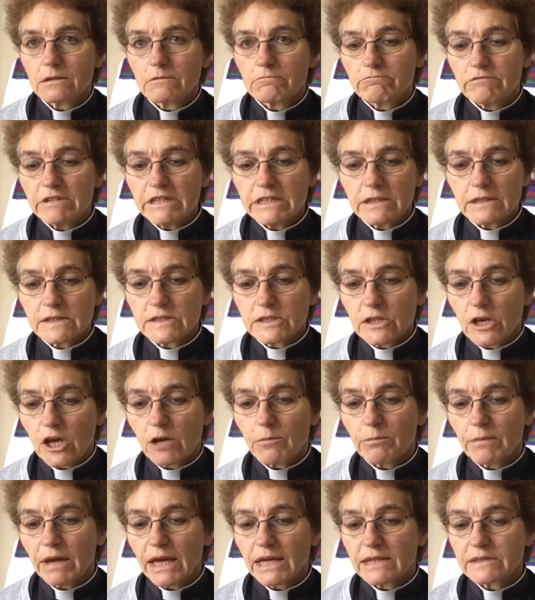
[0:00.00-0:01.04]
Reading the
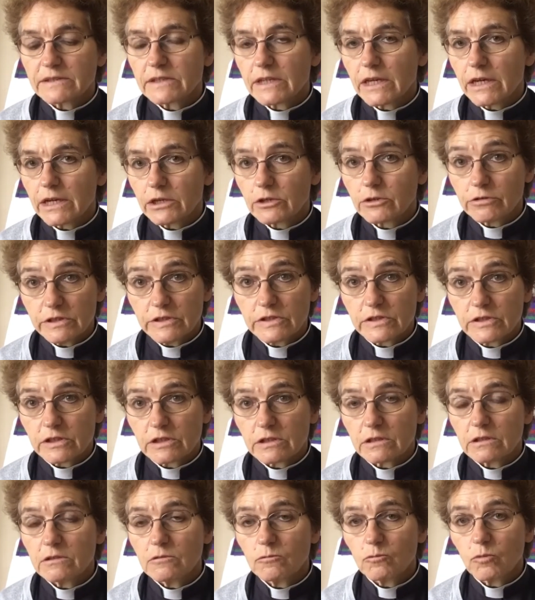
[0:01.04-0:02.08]
psalm as a
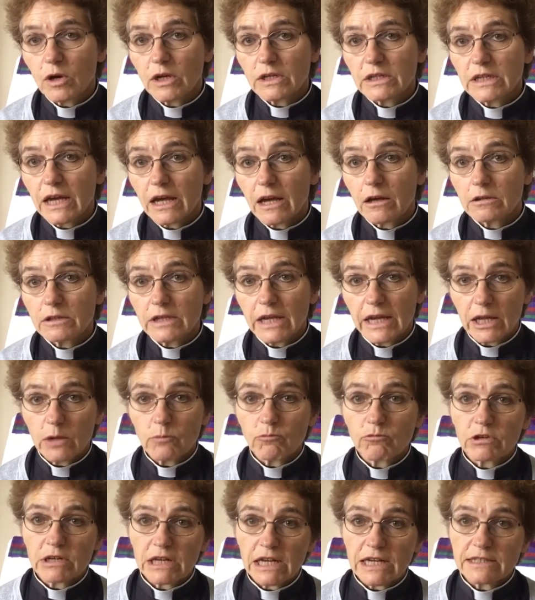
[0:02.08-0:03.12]
Christian, one can't
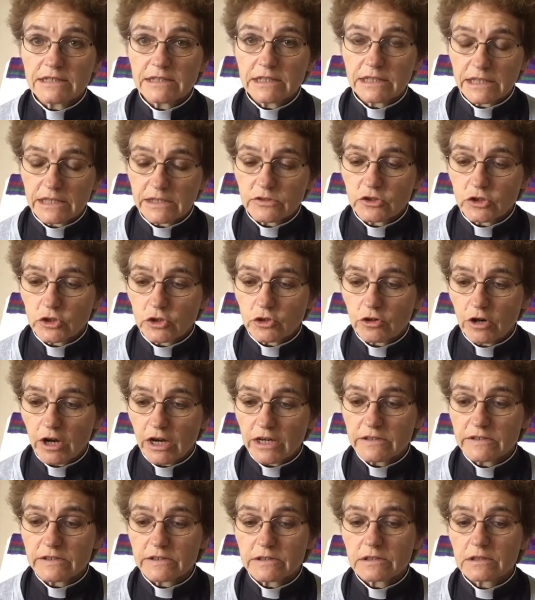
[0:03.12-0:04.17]
help relating it to
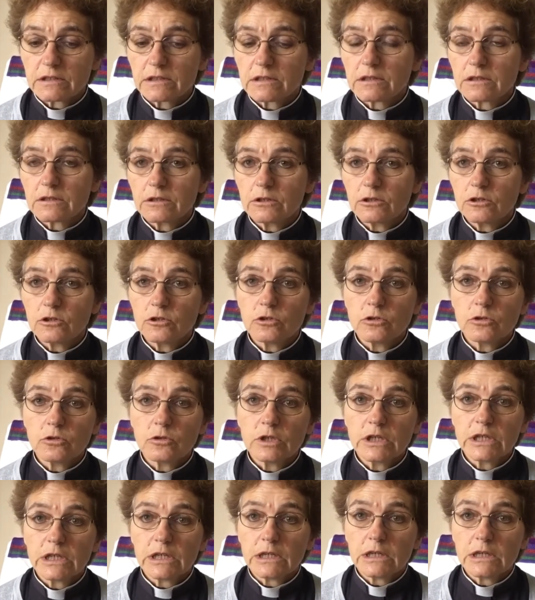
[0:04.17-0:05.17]
Christ, who